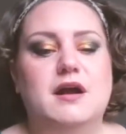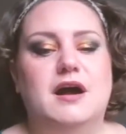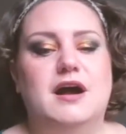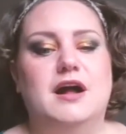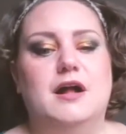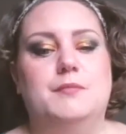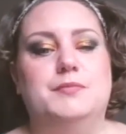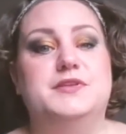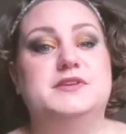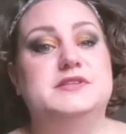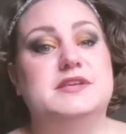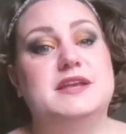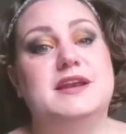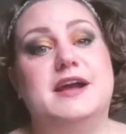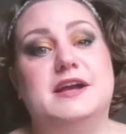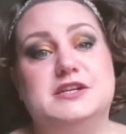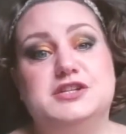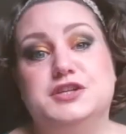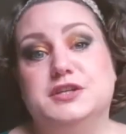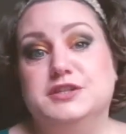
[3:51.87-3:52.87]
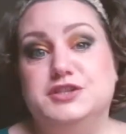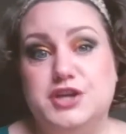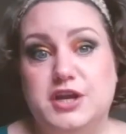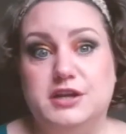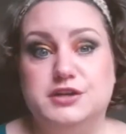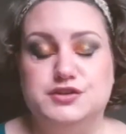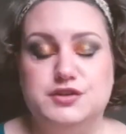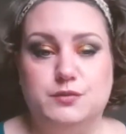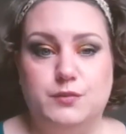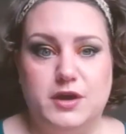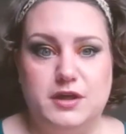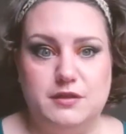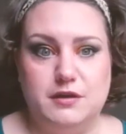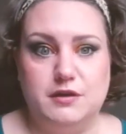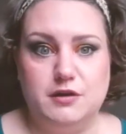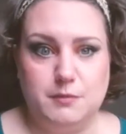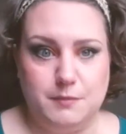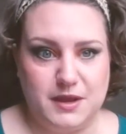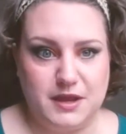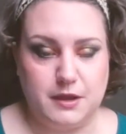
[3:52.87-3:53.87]
This can actually change the way that
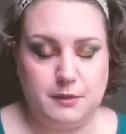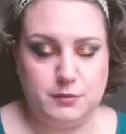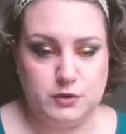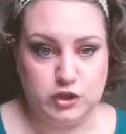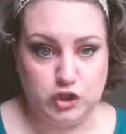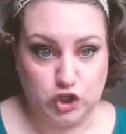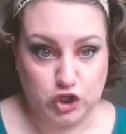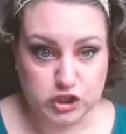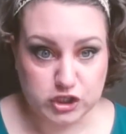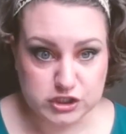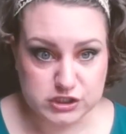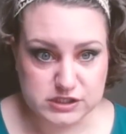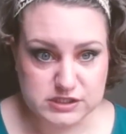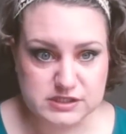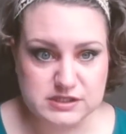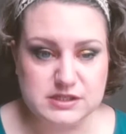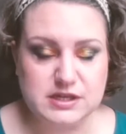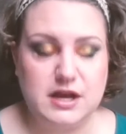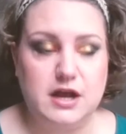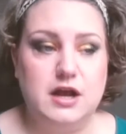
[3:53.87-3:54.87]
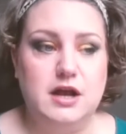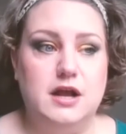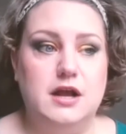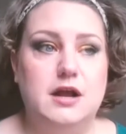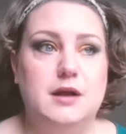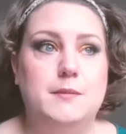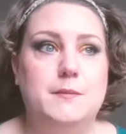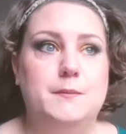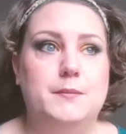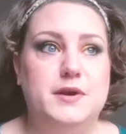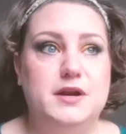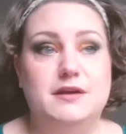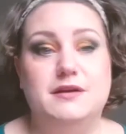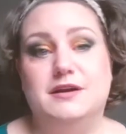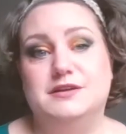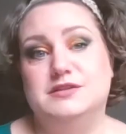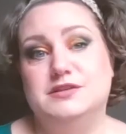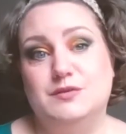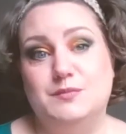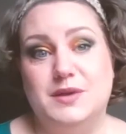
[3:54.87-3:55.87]
your makeup looks, but it
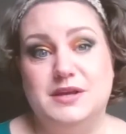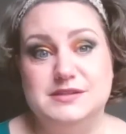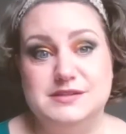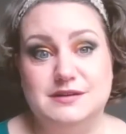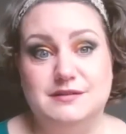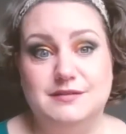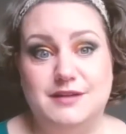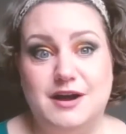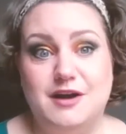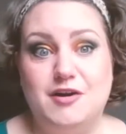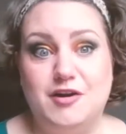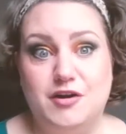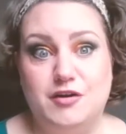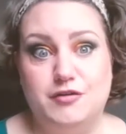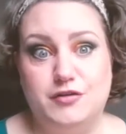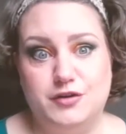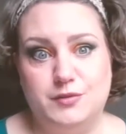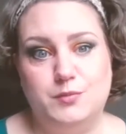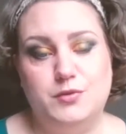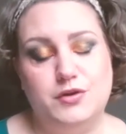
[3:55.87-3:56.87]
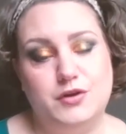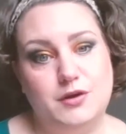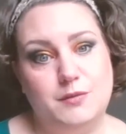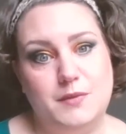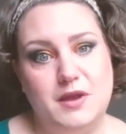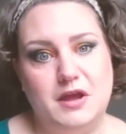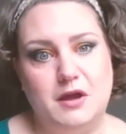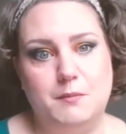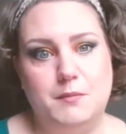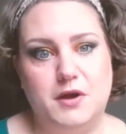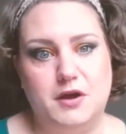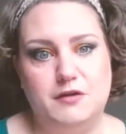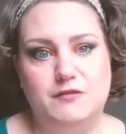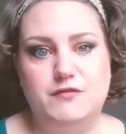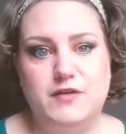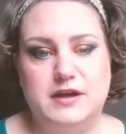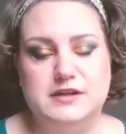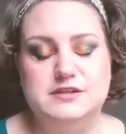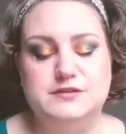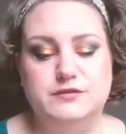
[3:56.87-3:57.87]
also makes it a lot harder to put your makeup on
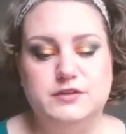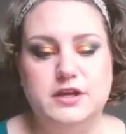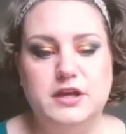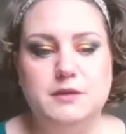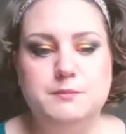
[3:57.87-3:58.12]
effectively.